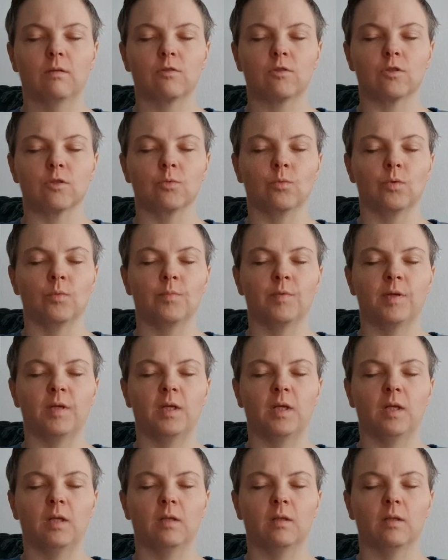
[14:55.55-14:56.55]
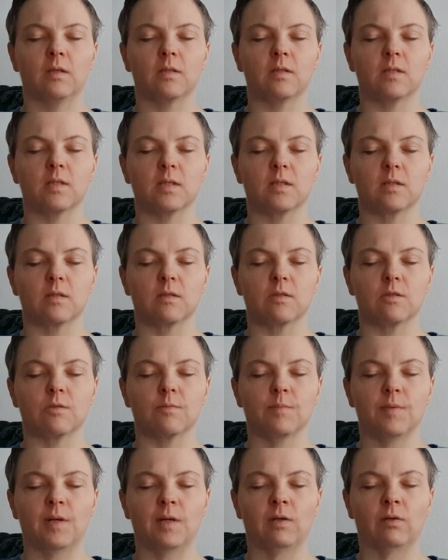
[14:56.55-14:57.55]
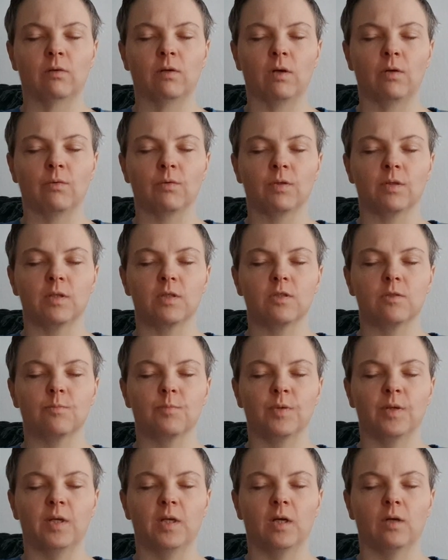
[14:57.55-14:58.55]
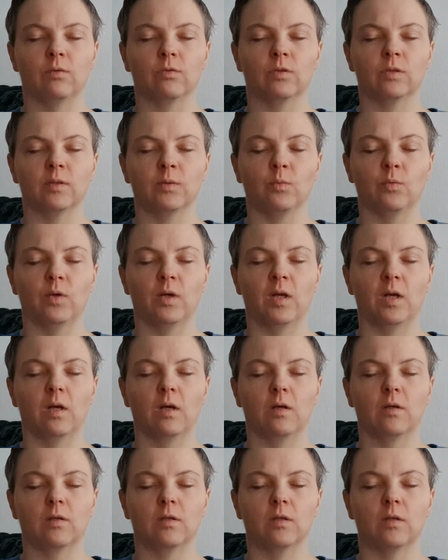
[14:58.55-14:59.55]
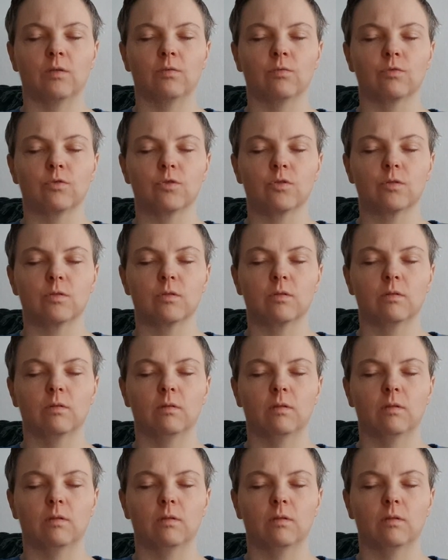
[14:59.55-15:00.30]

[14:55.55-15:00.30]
So we breathe in and sense the smell around us, breathe out and wiggle our toes.